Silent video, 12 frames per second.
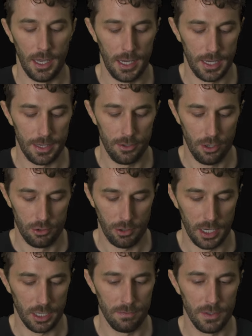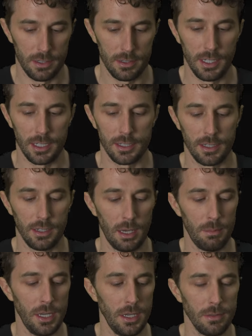and try to convince Nicks to
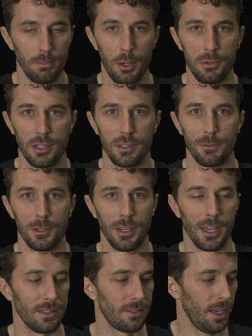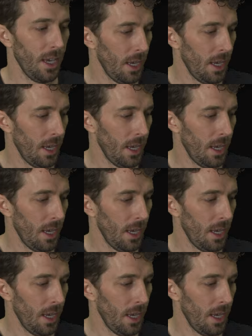let me post this for you guys.